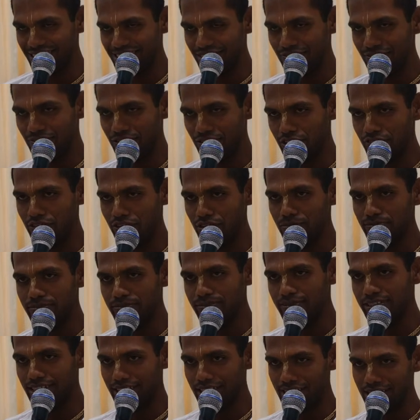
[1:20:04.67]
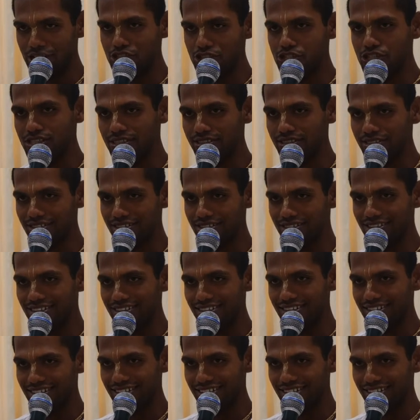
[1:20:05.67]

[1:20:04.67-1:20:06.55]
free from illusion,